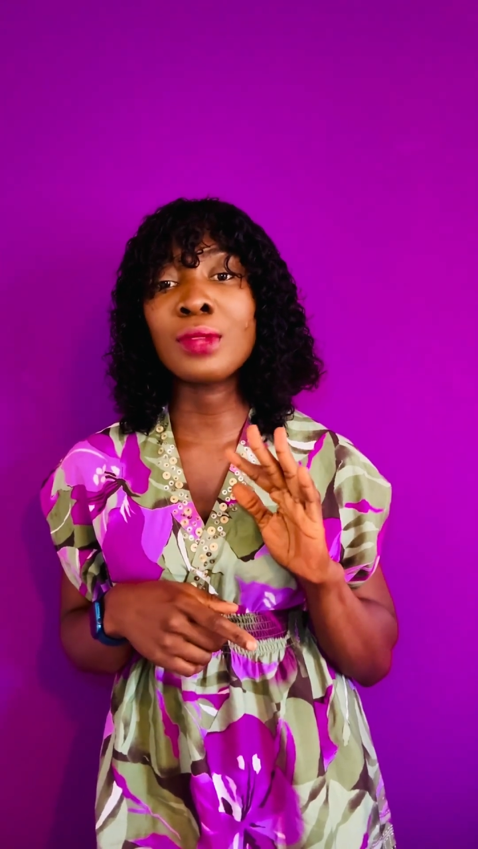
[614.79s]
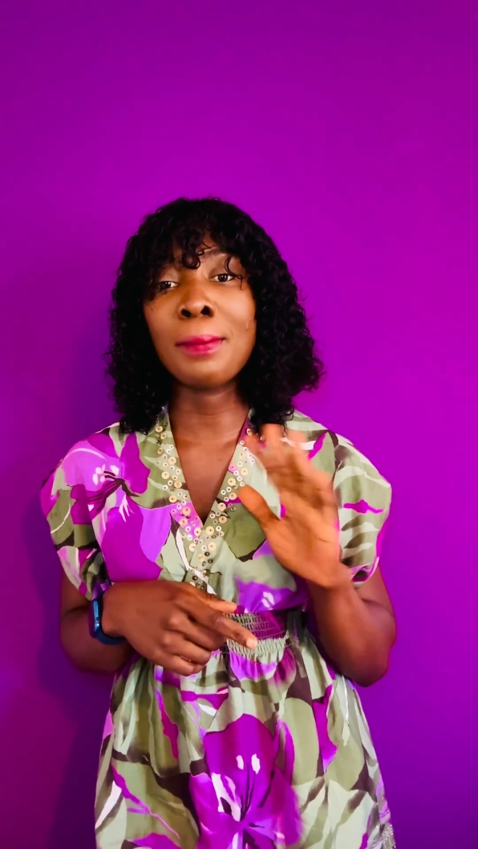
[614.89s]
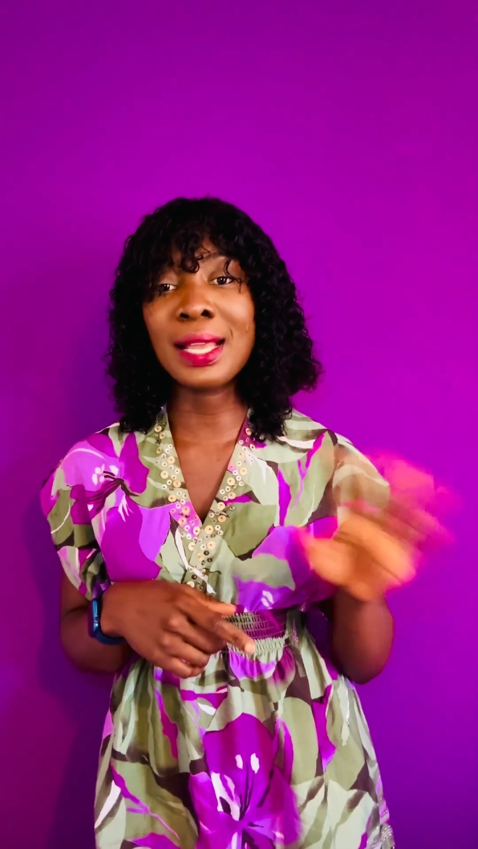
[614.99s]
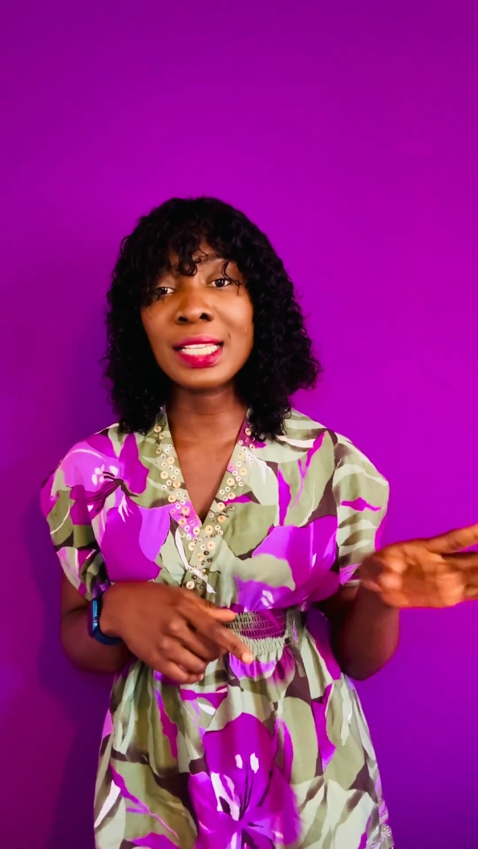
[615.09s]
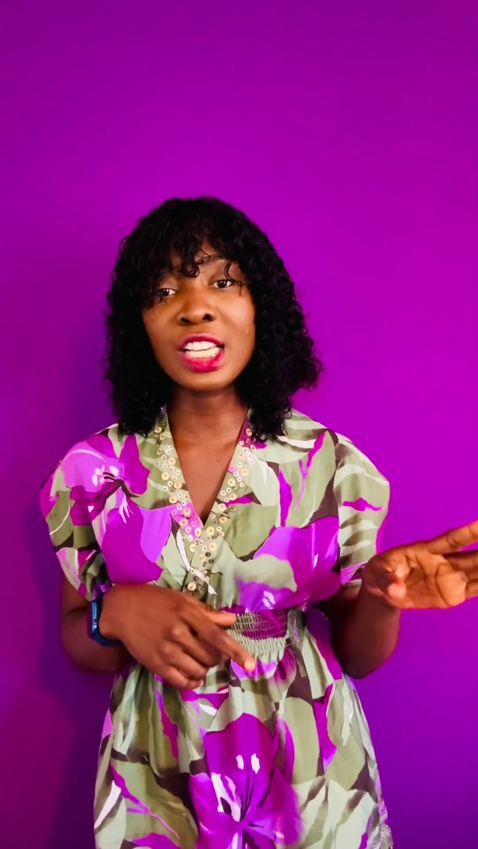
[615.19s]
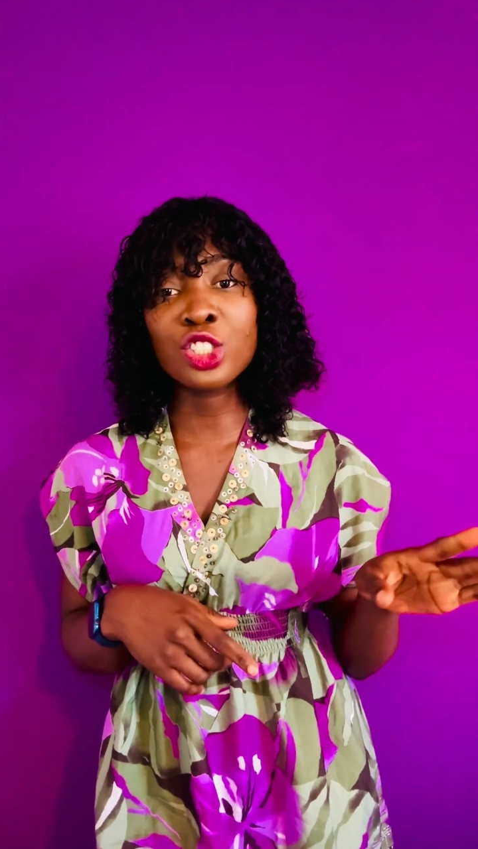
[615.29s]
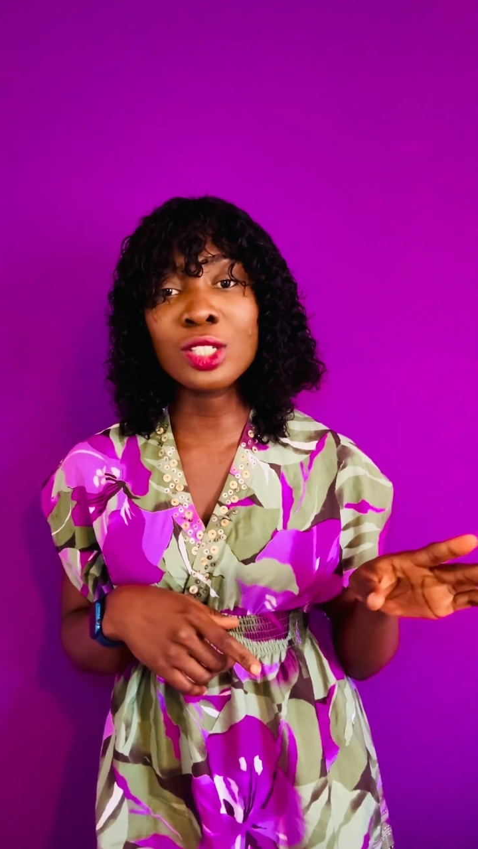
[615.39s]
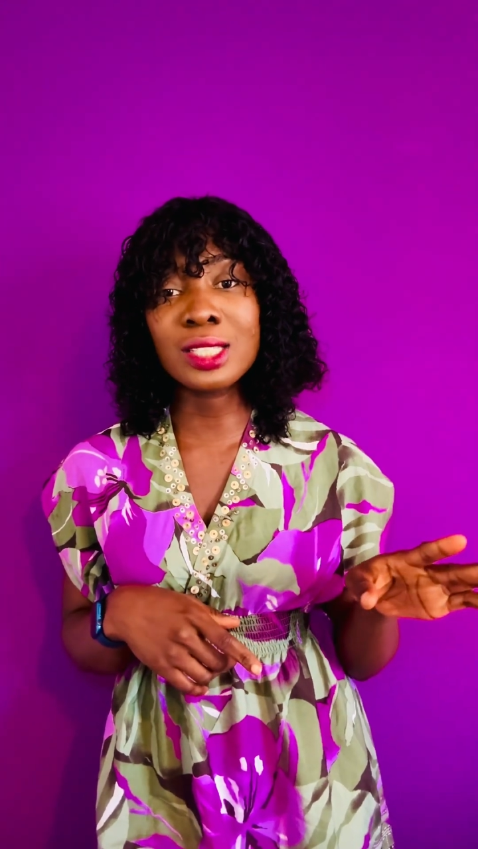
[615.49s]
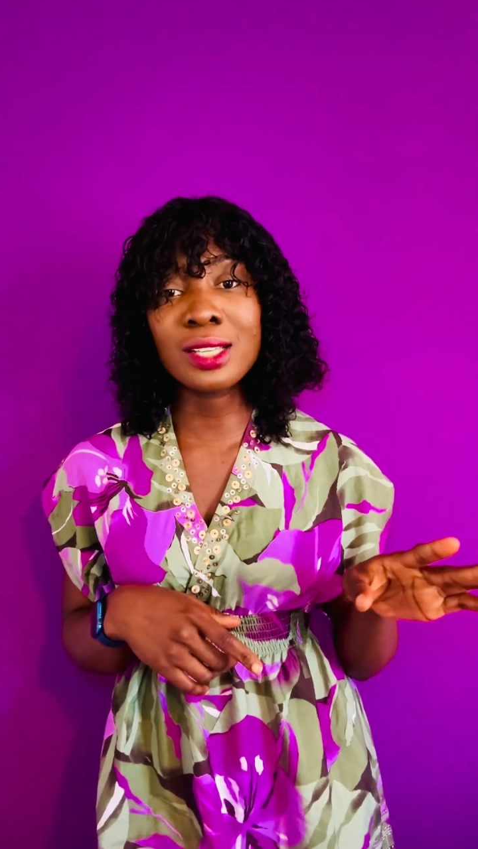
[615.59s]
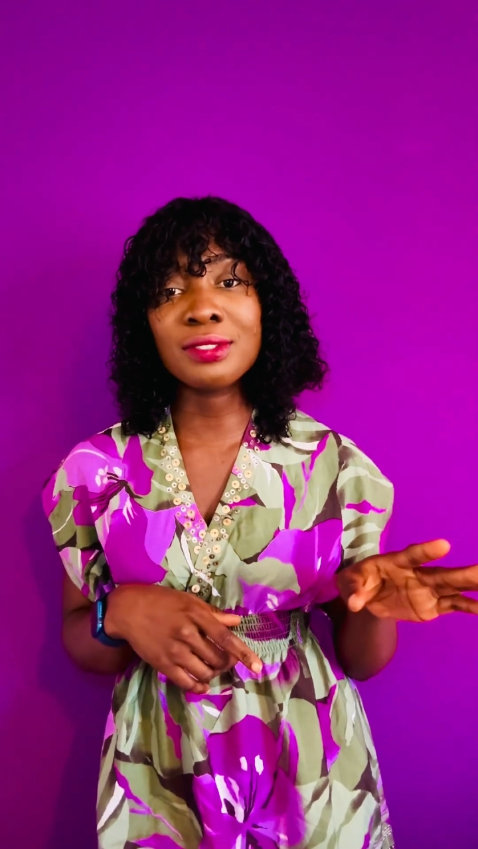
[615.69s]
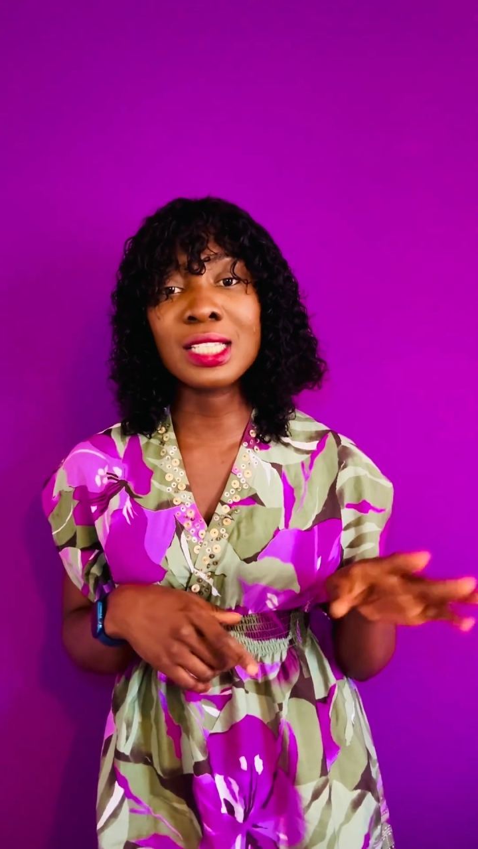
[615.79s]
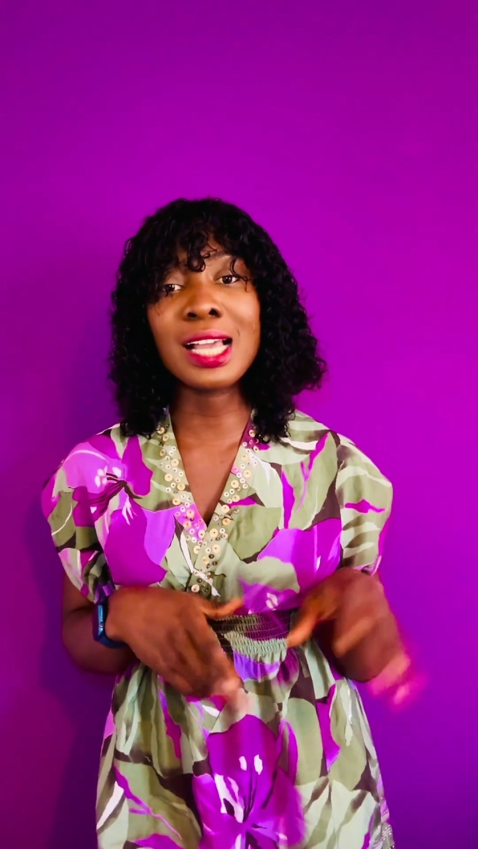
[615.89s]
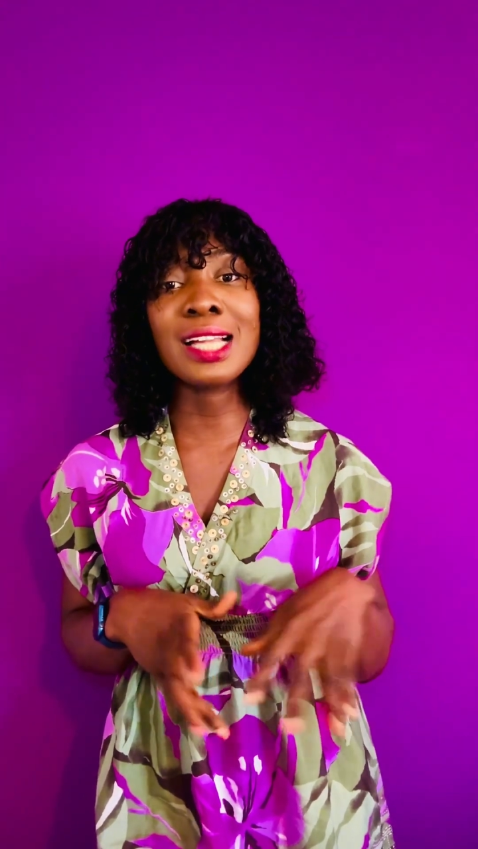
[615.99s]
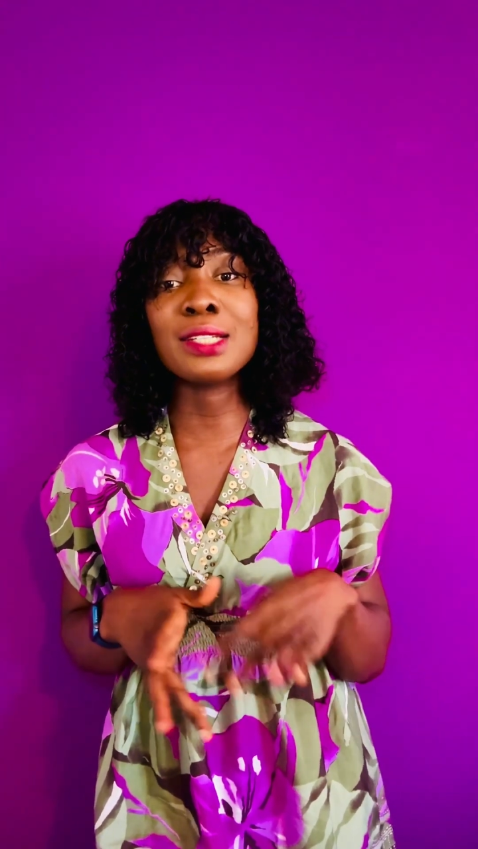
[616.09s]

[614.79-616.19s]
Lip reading: medication safety, and